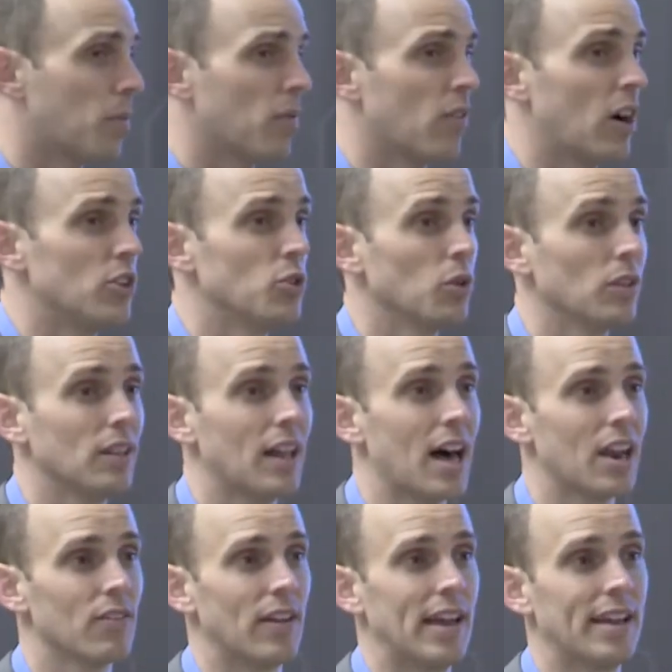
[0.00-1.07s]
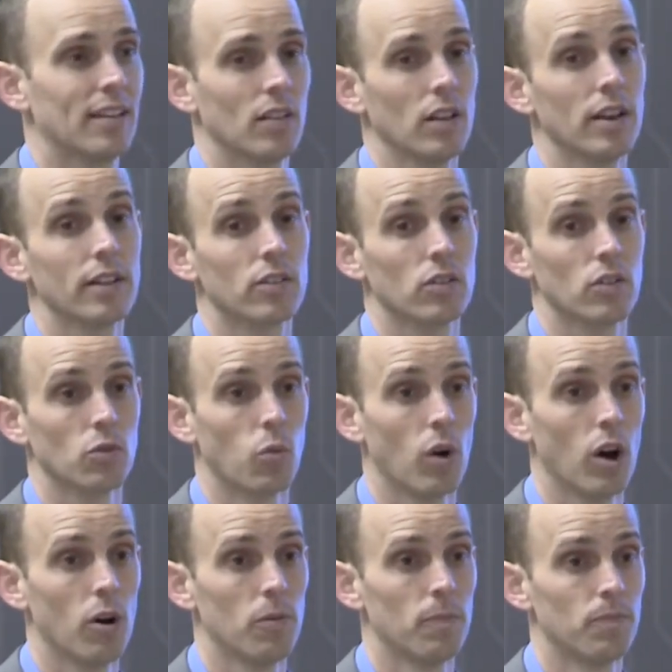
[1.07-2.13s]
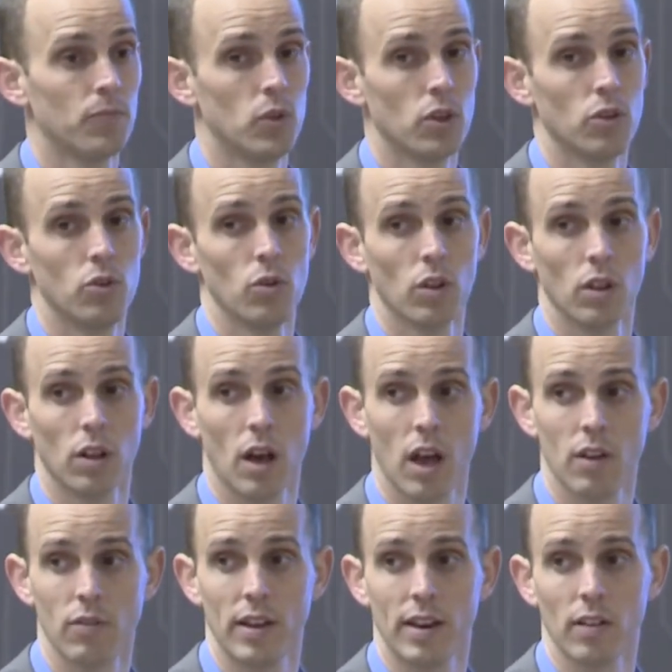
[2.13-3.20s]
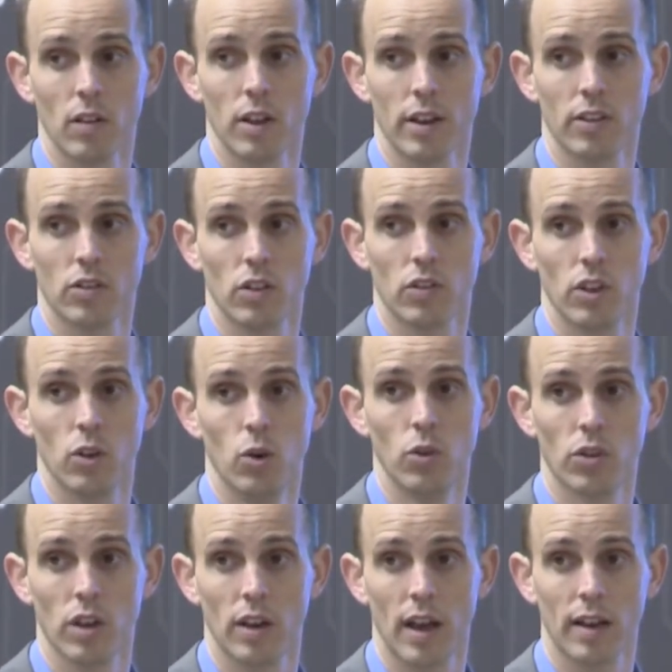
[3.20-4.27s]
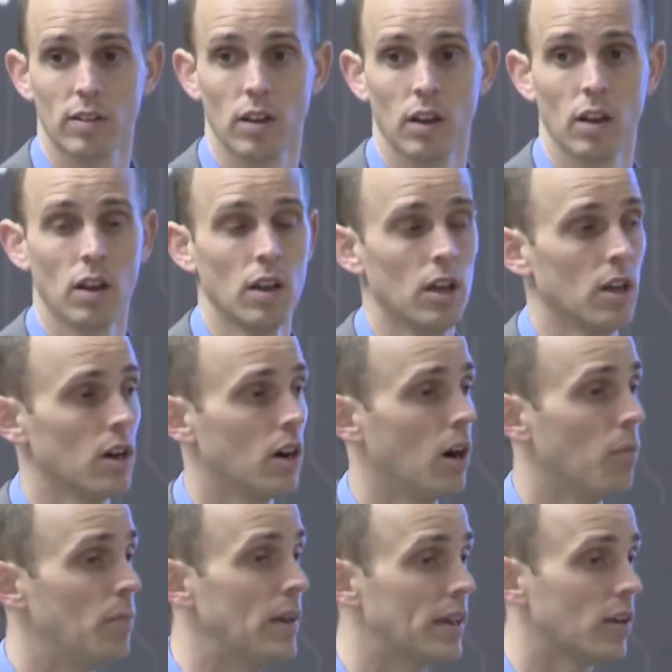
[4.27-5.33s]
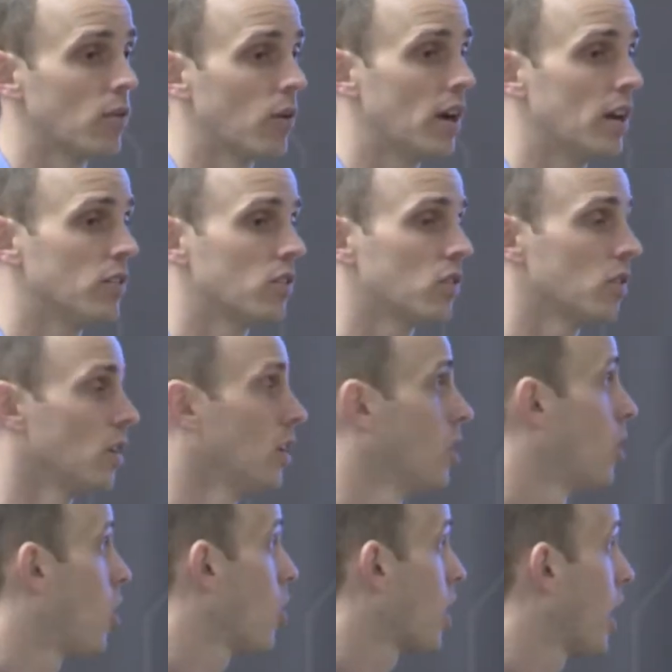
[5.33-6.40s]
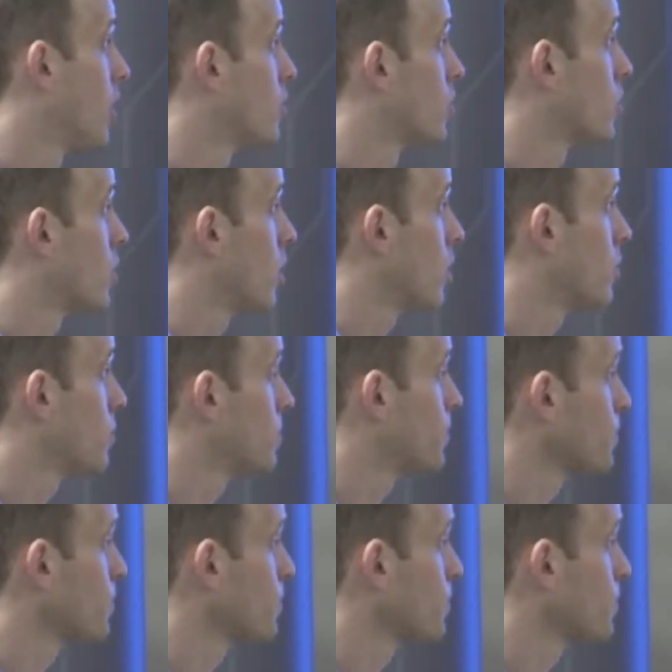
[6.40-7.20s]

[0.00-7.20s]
provide you a lot of analytics as well. You can do a lot of analytics to see who's connecting, uh, beacon rates, all kinds of stuff.